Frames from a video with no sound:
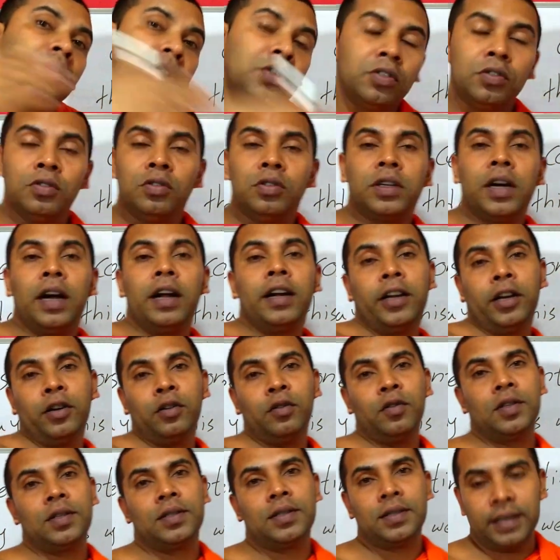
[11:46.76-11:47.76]
through
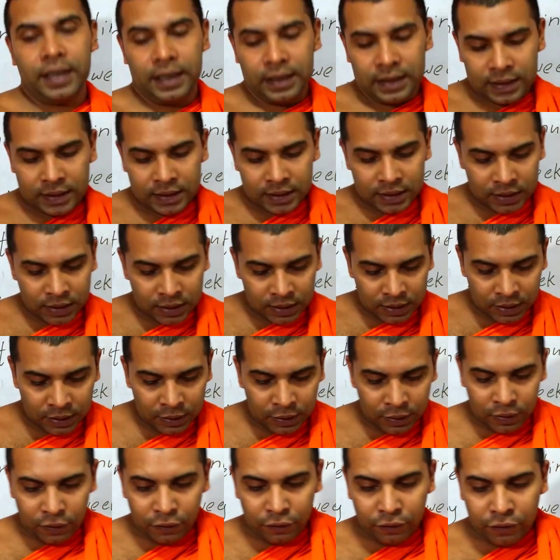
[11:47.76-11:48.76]
continuous tense,
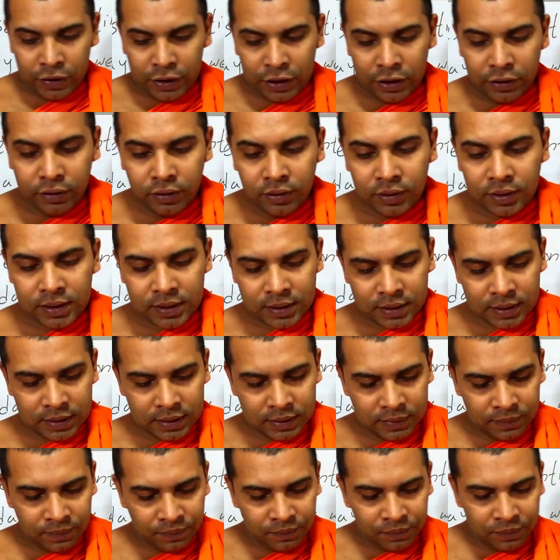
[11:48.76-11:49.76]
we
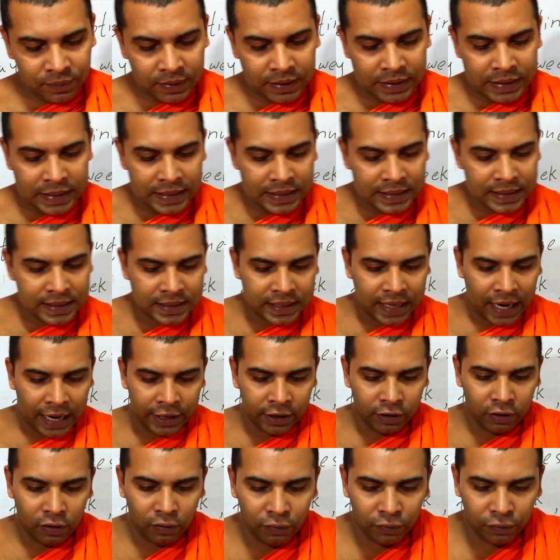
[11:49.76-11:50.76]
use these
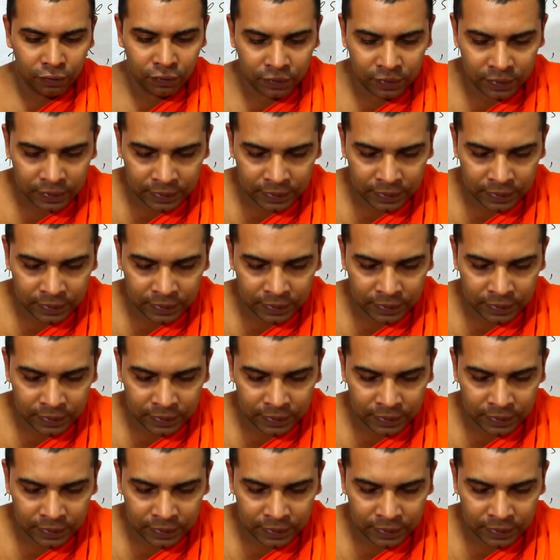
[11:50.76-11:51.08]
kind of